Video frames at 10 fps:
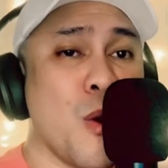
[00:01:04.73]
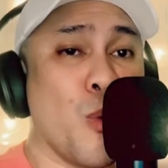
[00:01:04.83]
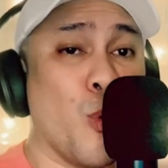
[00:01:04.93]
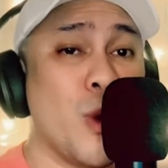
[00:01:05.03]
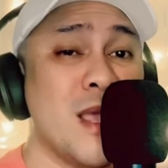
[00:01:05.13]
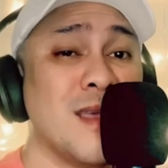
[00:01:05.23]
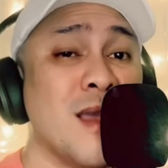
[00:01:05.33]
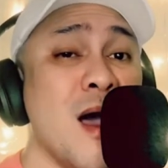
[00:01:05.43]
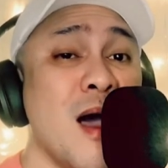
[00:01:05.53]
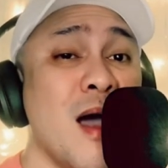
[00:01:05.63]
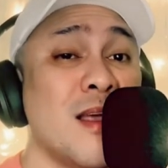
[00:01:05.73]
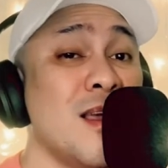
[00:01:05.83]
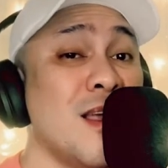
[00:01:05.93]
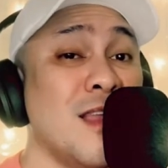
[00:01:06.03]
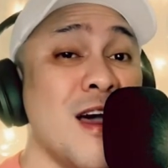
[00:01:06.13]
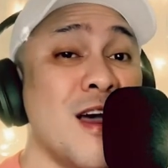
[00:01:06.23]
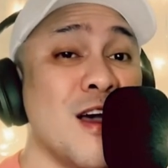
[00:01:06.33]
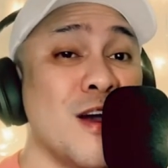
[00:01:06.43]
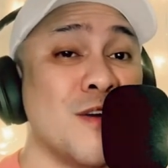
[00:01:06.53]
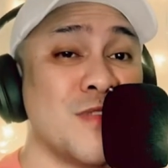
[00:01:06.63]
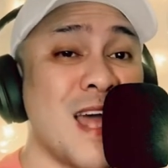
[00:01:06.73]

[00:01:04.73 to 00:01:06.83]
we got a love